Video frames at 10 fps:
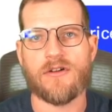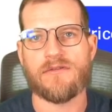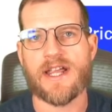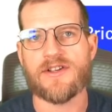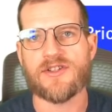
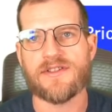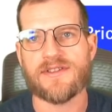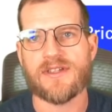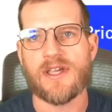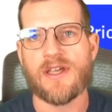
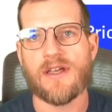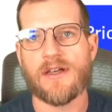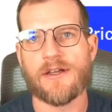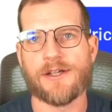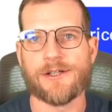ranges.
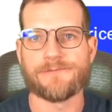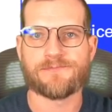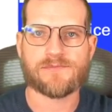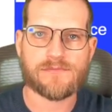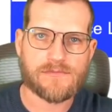
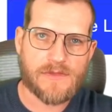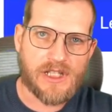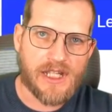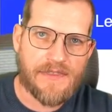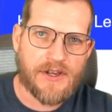And
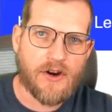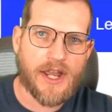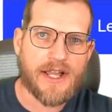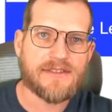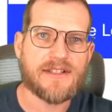then our
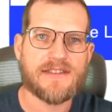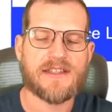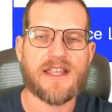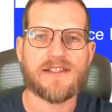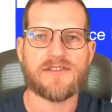exit is the
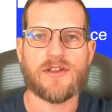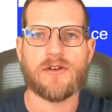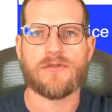next node,